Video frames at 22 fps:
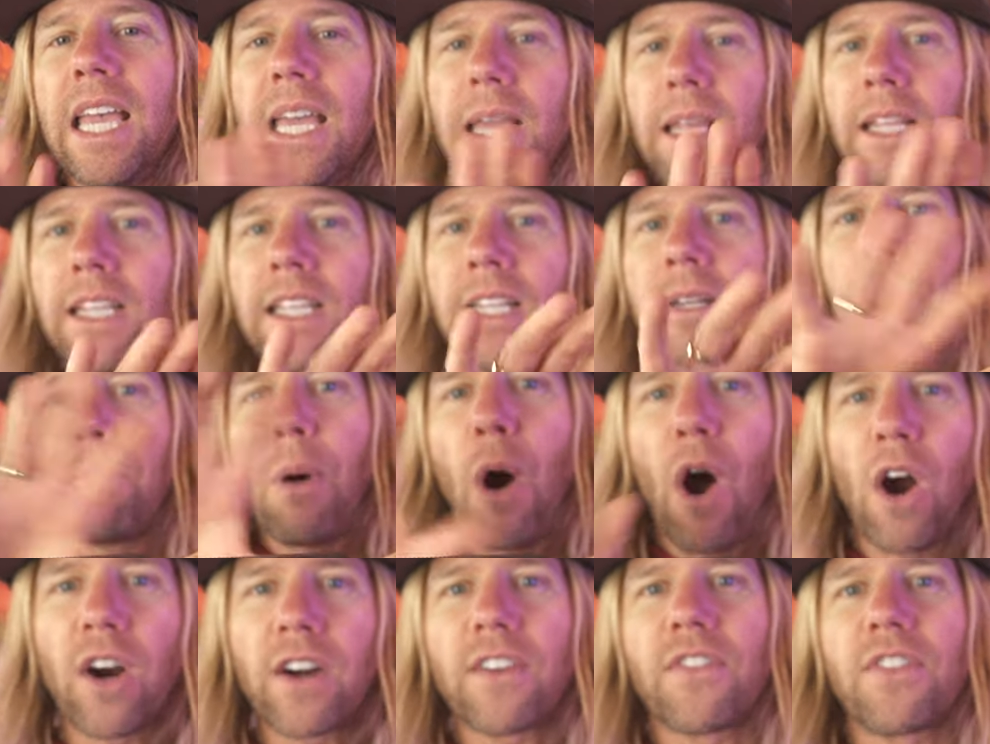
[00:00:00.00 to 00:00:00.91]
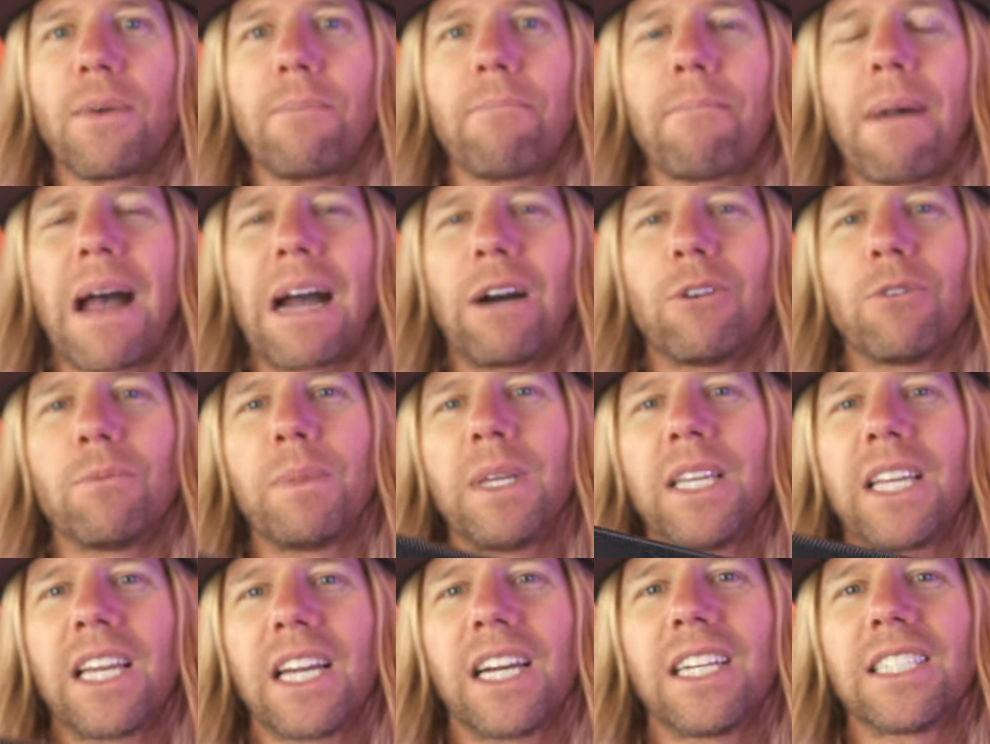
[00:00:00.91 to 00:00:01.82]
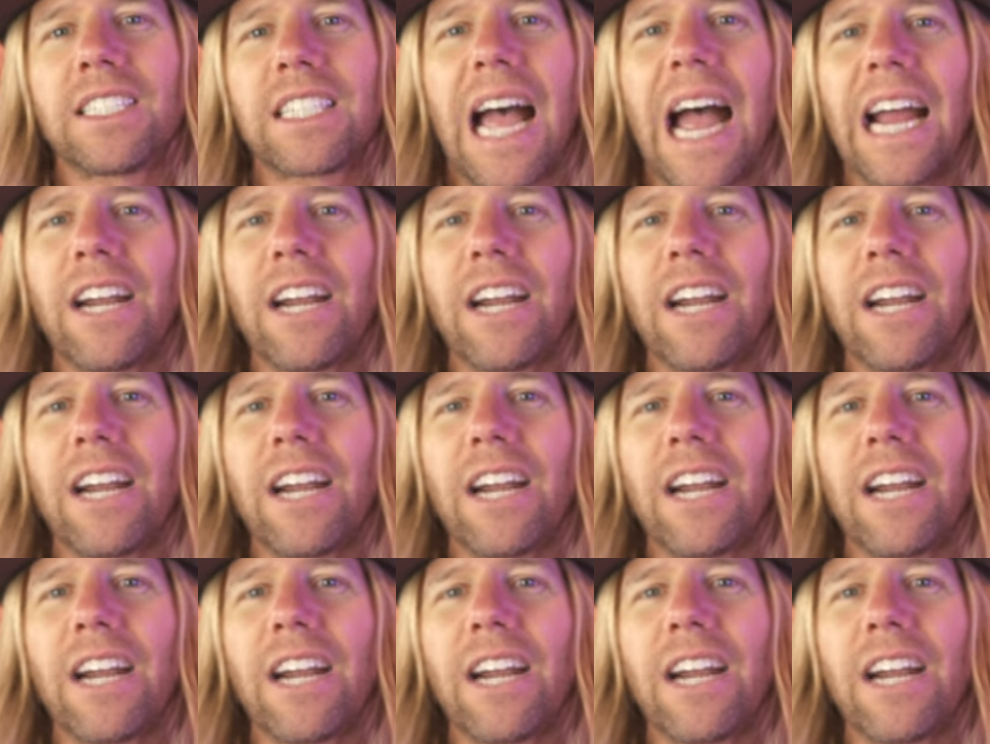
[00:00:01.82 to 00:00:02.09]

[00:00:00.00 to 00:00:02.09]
in part of the mount, because